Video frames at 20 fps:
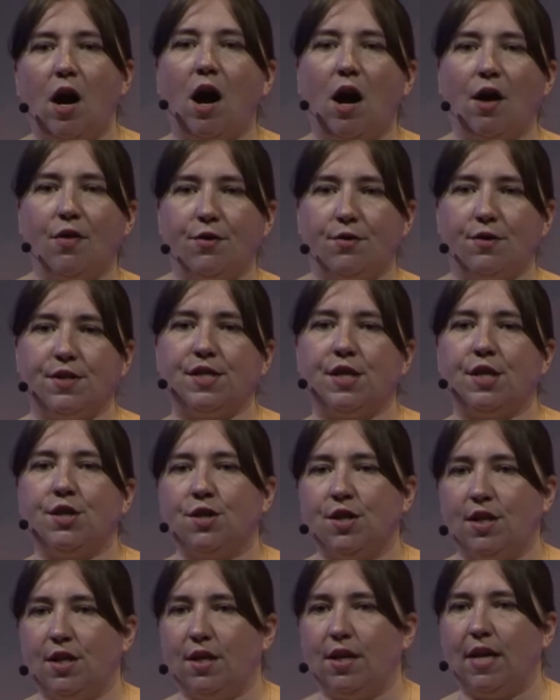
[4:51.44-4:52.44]

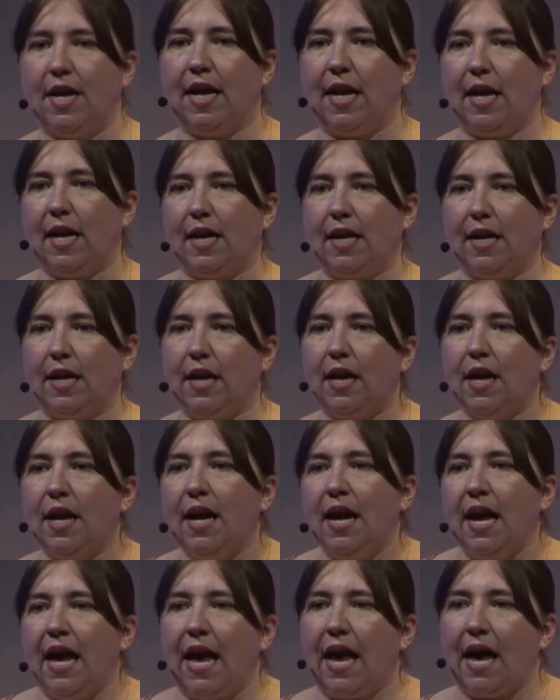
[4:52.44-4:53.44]
authorization and
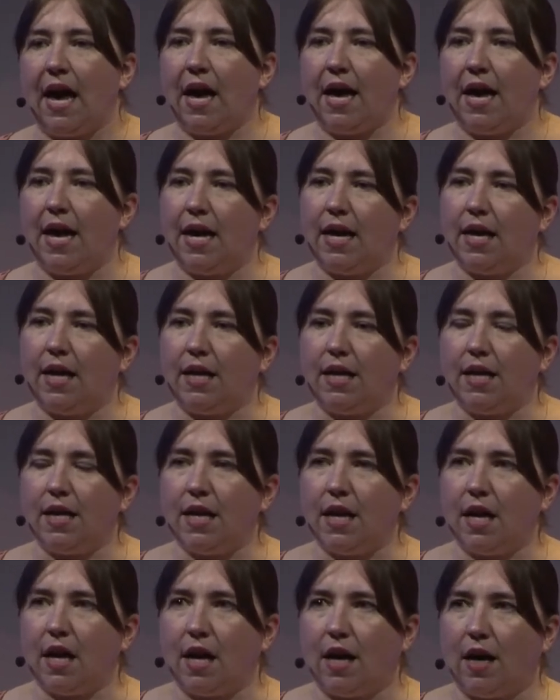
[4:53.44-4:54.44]

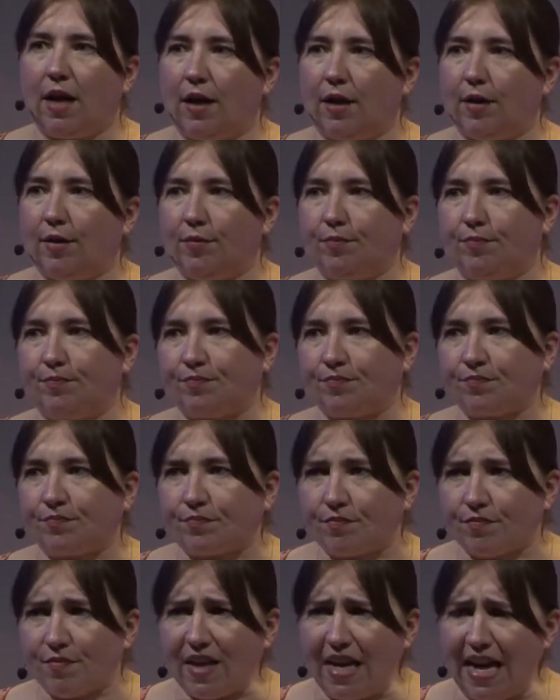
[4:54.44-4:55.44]
and um,
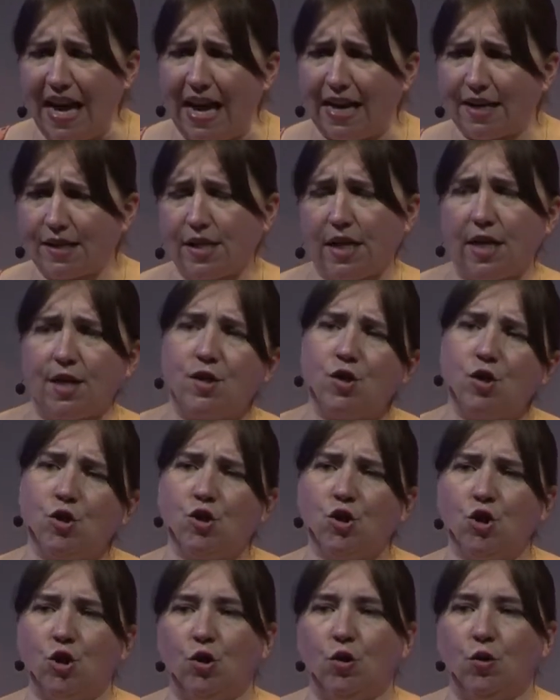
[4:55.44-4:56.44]
access
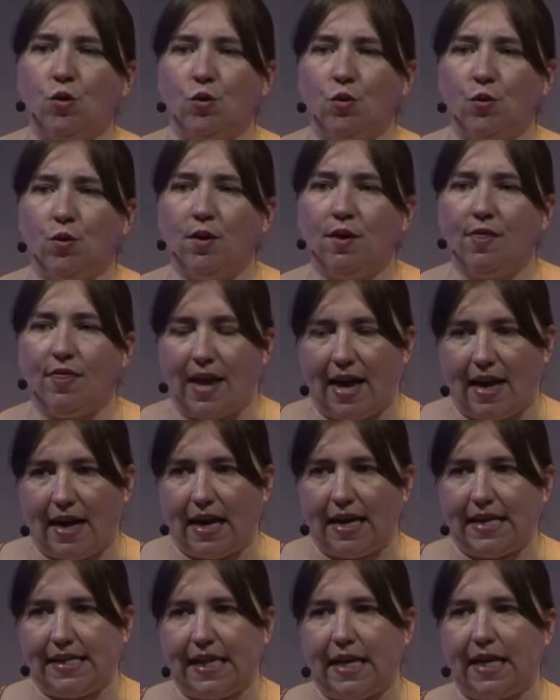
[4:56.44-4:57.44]
to that
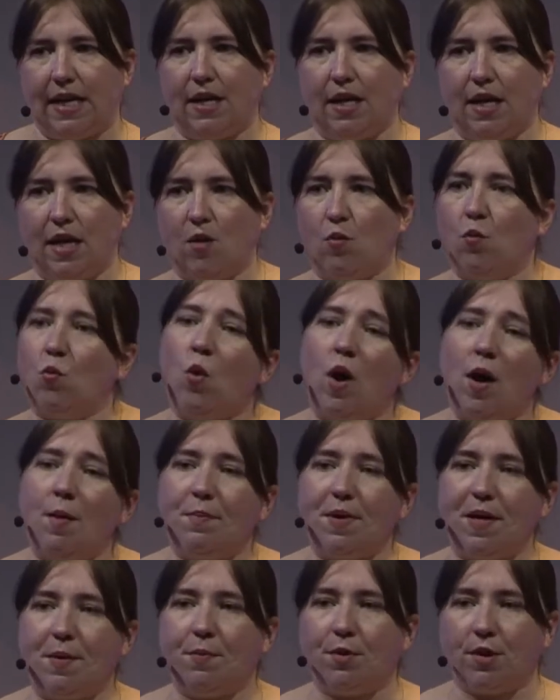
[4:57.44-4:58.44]
identity and
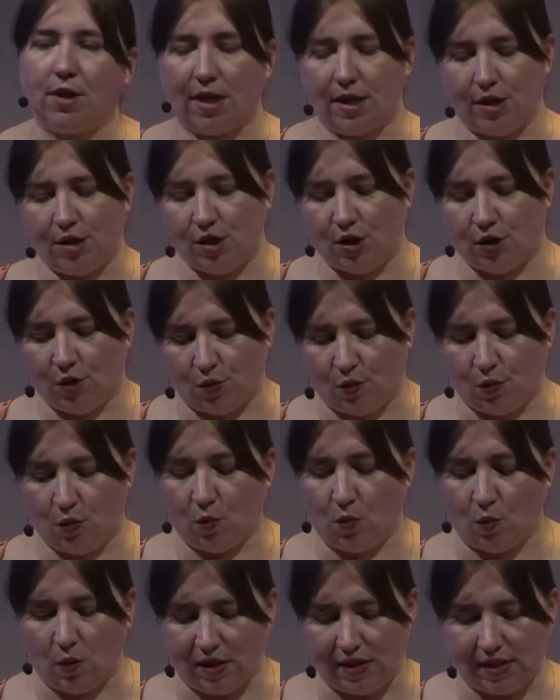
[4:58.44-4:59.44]
what people can do
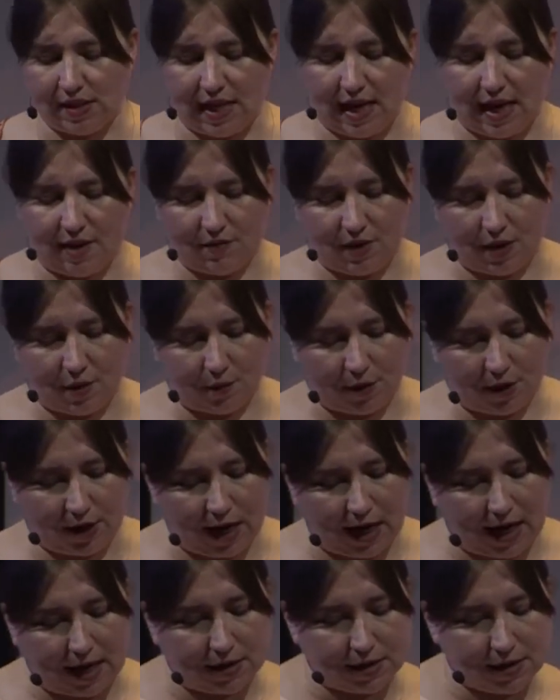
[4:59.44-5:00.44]
once they have network
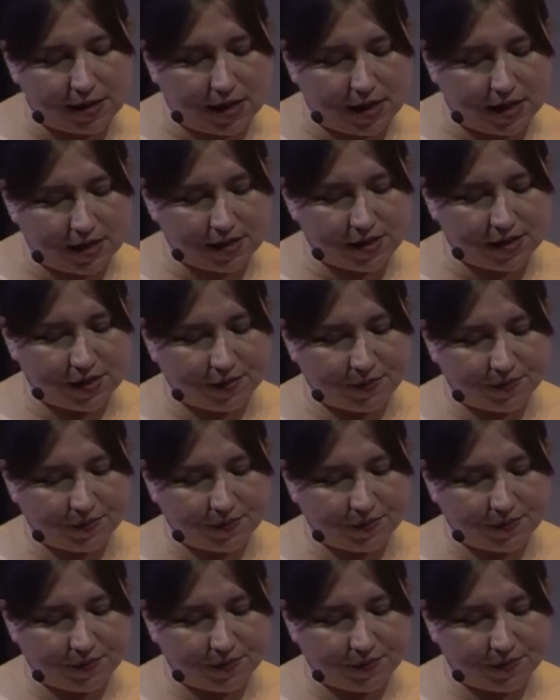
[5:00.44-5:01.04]
access.